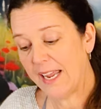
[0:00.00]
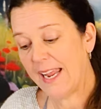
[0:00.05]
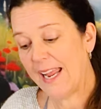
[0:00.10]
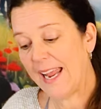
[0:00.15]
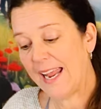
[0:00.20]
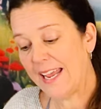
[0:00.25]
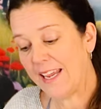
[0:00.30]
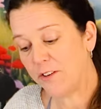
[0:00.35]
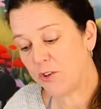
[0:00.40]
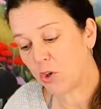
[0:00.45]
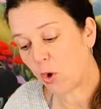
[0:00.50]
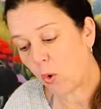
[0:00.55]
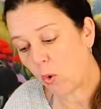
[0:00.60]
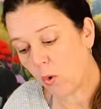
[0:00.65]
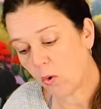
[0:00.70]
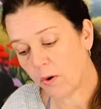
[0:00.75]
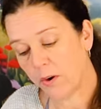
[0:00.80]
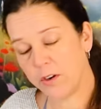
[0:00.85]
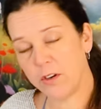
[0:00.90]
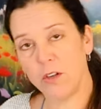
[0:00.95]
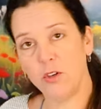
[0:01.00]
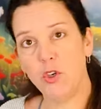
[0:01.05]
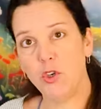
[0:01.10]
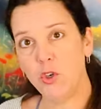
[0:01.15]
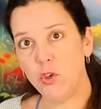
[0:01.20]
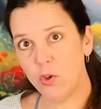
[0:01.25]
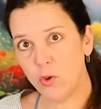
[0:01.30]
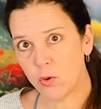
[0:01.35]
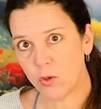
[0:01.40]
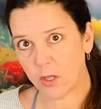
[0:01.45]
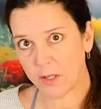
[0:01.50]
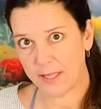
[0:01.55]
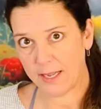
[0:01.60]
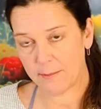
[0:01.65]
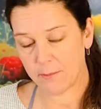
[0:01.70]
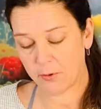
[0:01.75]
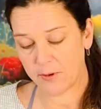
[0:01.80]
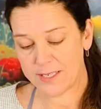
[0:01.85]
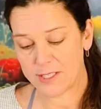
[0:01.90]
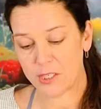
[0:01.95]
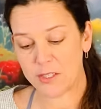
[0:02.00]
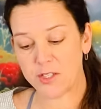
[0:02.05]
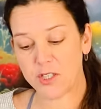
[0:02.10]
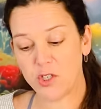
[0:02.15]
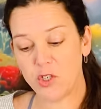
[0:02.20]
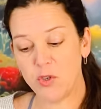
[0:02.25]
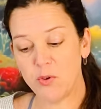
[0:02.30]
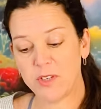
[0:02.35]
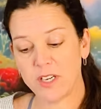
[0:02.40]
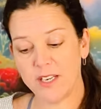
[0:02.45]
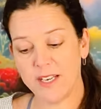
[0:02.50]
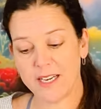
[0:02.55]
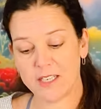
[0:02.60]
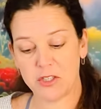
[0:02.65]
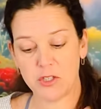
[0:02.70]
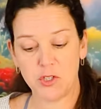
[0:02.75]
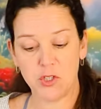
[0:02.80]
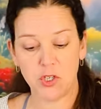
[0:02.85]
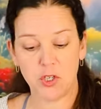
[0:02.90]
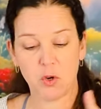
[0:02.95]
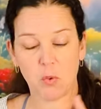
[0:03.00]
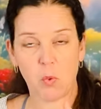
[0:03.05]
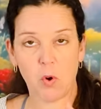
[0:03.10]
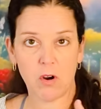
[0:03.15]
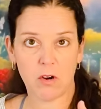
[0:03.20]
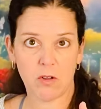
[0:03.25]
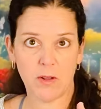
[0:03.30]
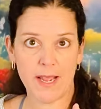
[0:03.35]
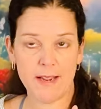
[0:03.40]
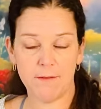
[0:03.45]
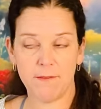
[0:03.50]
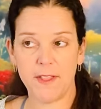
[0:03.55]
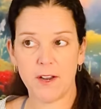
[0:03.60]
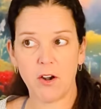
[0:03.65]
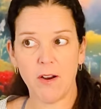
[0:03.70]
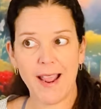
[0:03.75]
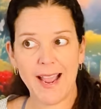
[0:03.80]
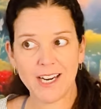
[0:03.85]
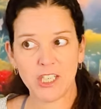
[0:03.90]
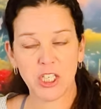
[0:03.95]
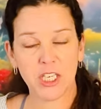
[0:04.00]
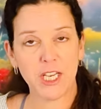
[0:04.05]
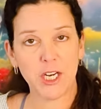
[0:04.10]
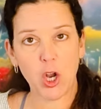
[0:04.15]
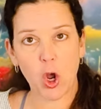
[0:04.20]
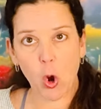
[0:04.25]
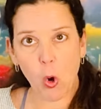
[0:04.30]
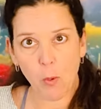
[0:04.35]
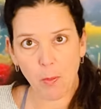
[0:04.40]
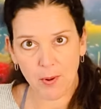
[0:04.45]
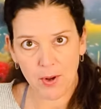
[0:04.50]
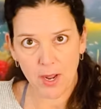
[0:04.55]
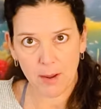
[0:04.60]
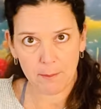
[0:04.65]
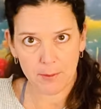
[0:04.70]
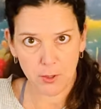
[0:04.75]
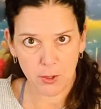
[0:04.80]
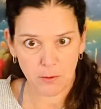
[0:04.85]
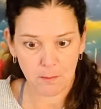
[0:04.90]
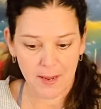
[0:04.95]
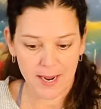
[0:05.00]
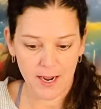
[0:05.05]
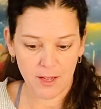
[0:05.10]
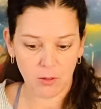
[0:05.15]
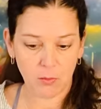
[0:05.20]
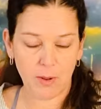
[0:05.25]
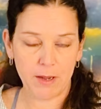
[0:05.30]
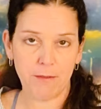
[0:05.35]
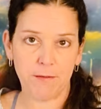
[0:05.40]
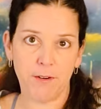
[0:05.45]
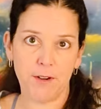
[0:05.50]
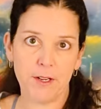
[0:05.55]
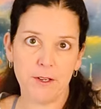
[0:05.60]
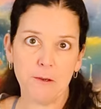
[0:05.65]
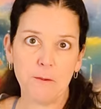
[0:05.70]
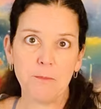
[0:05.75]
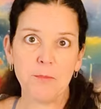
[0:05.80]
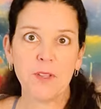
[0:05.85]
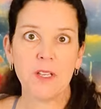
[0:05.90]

and toward new collaborations and new connections in your work life that are actually going to open up a new pathway for you.